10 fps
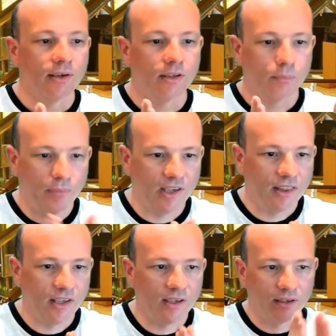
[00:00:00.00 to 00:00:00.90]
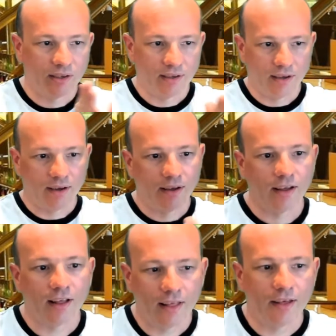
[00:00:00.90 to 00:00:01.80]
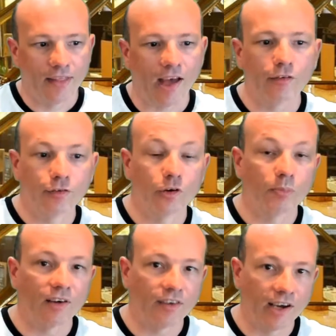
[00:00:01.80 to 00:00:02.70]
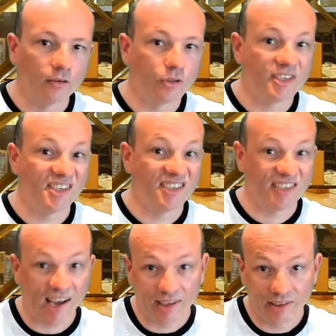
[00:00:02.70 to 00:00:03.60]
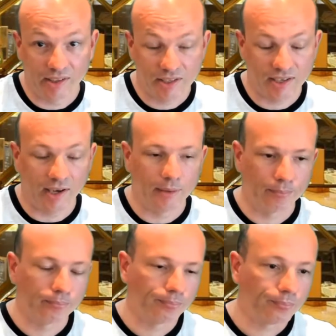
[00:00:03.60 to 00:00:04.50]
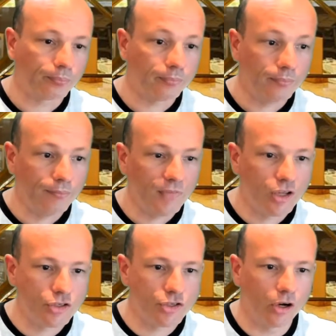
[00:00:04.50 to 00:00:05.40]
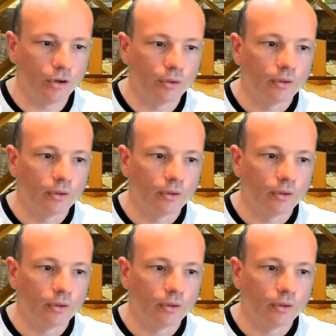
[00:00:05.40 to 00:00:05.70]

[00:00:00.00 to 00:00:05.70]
Big thing, that food buffet looks exactly the same. So